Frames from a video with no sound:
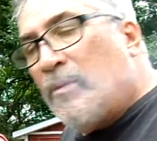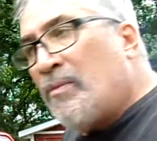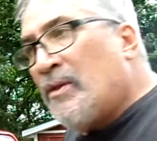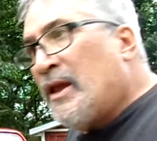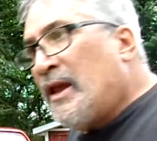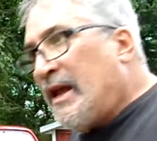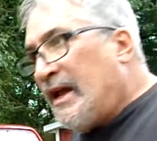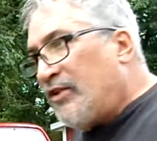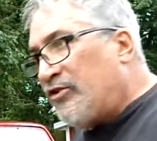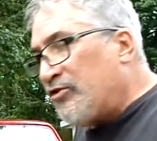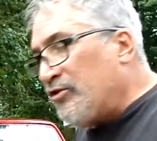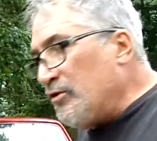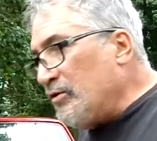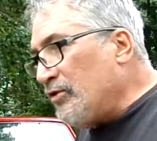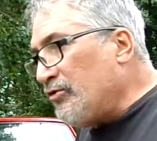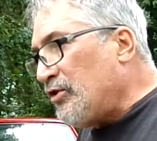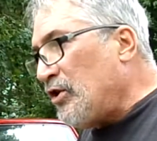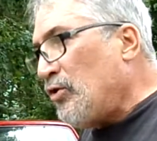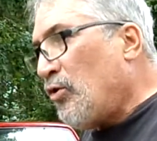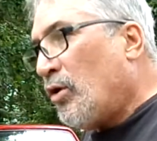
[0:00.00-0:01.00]
as soon
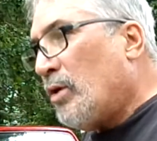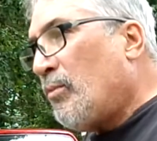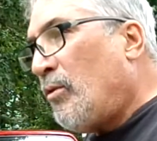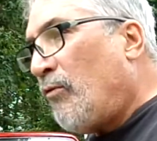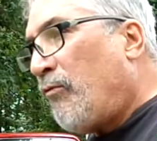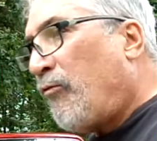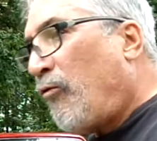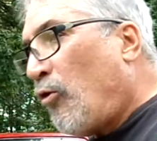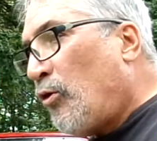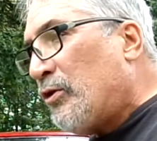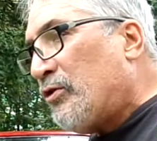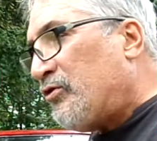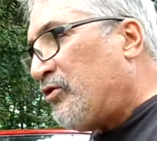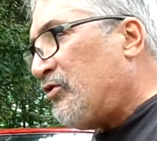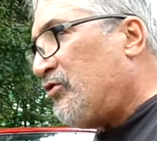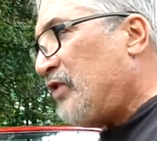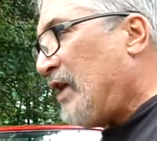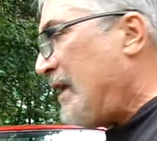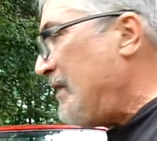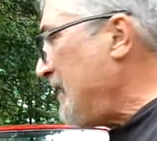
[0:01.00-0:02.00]
as the normal force
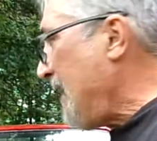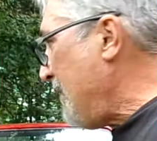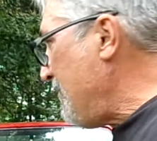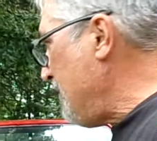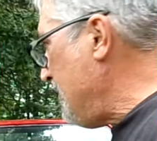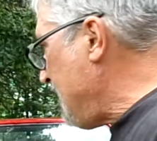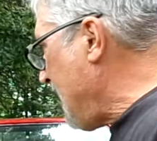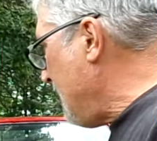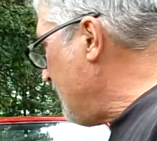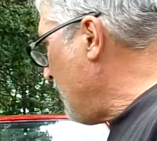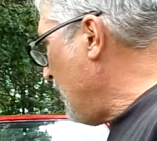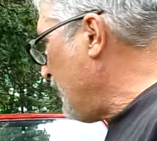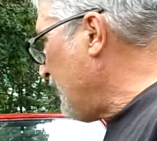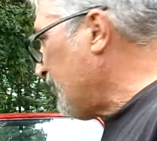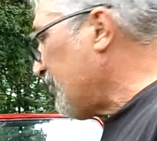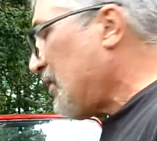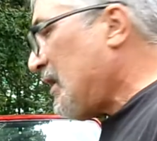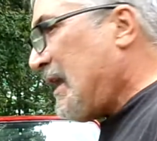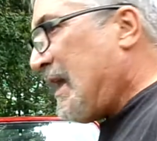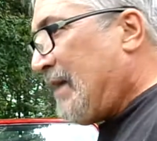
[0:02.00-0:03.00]
is that motor is
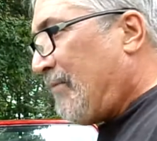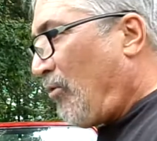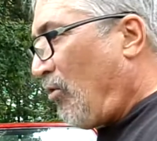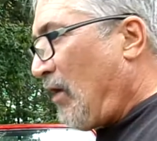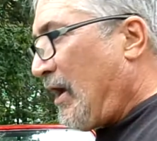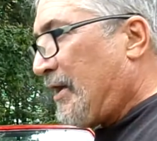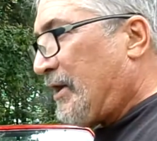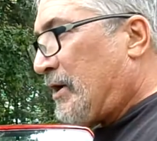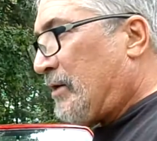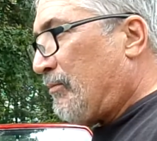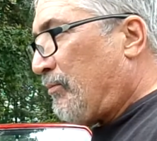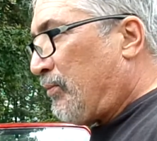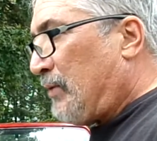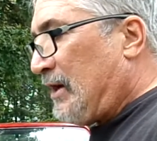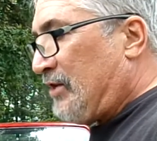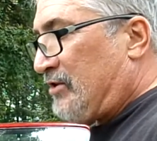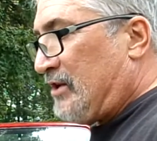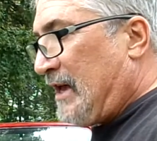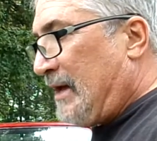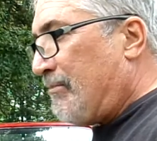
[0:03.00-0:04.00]
going to have a lot of
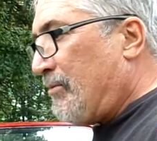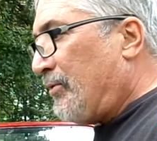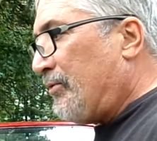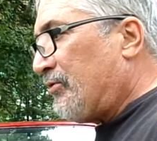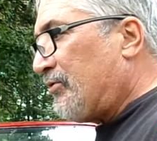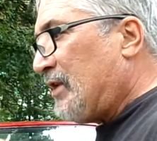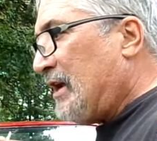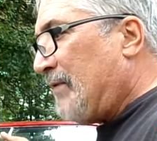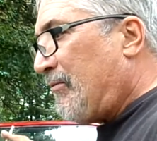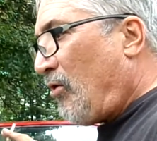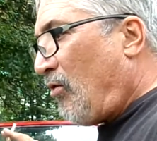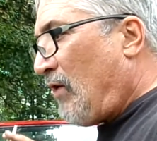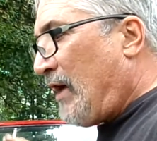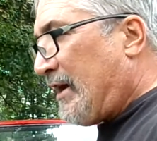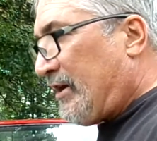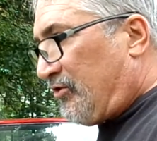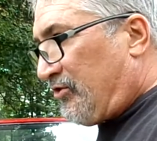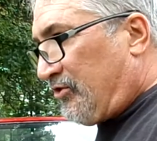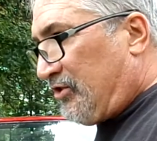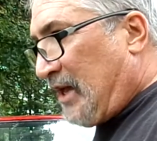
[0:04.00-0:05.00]
compression. That motor is going to have a
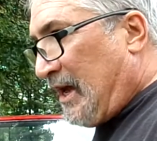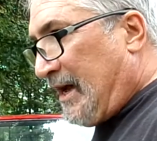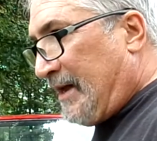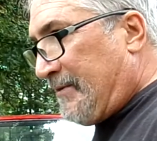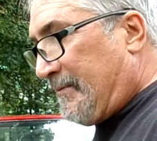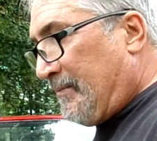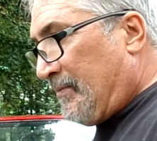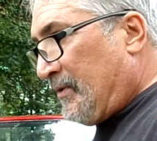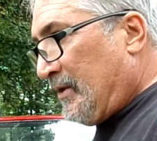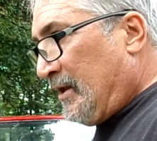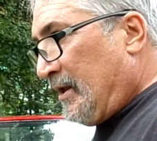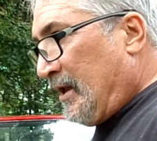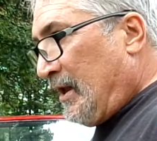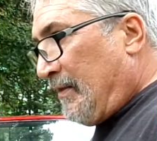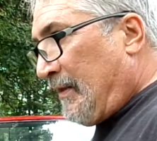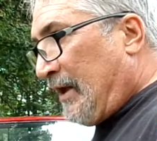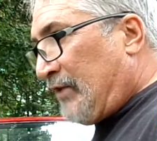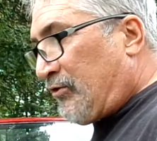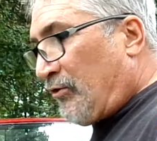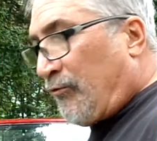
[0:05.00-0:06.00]
lot of snot.
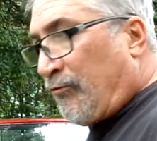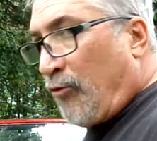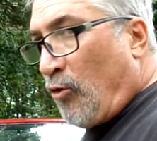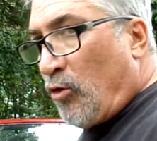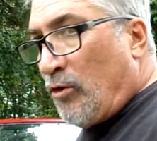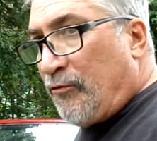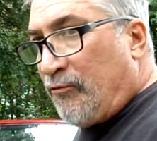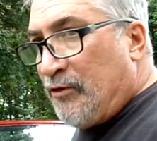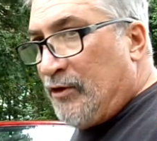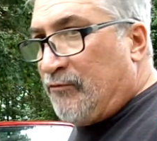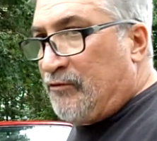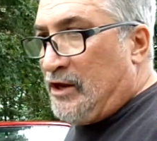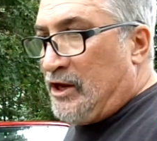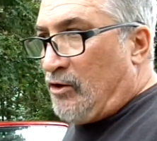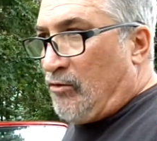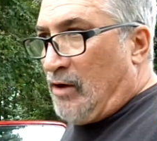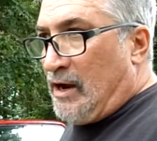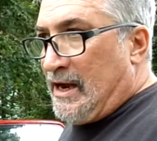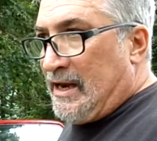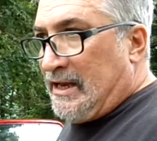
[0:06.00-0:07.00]
That's a 450
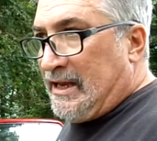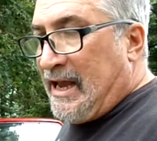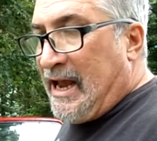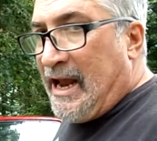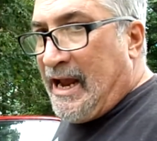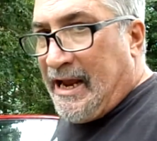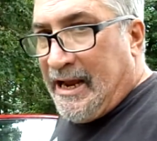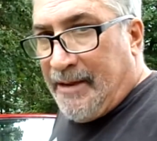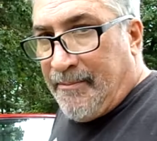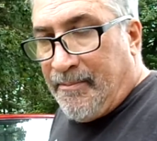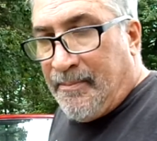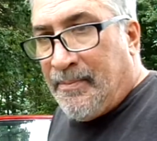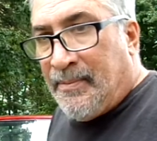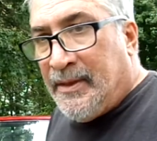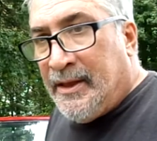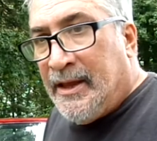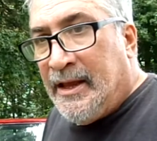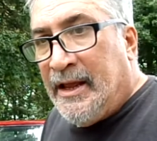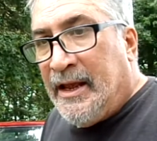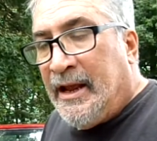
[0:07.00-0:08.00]
grind cam.
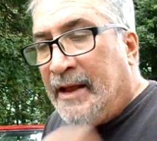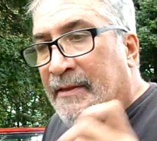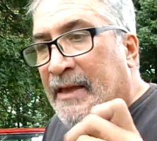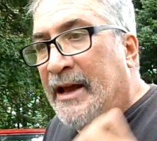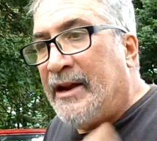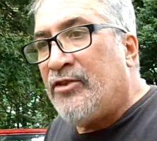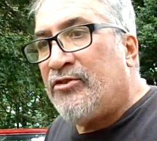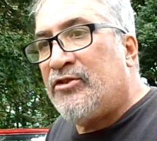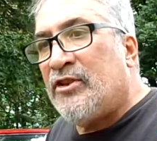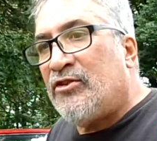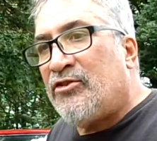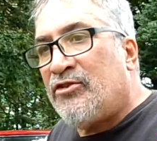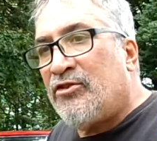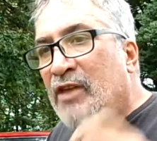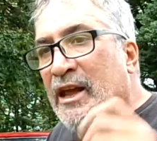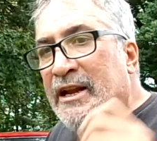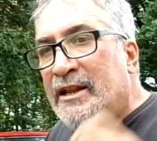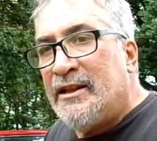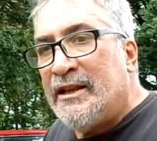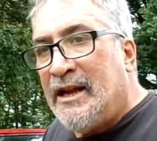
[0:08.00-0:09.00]
That is just
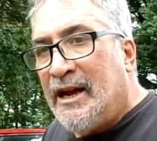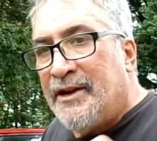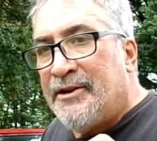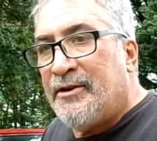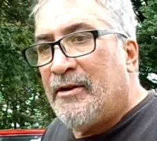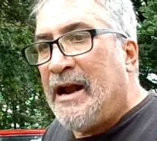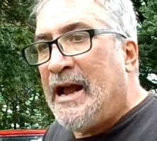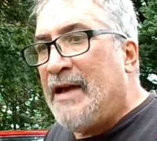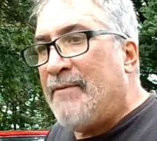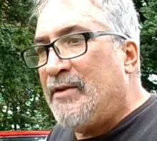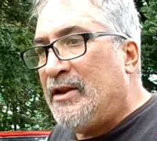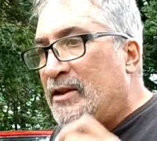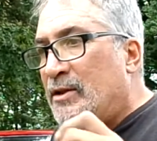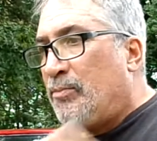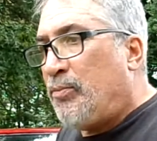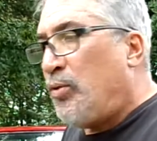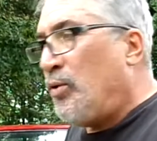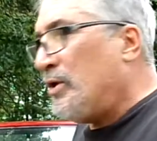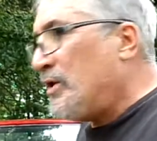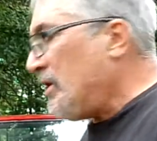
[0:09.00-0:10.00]
slightly under having to put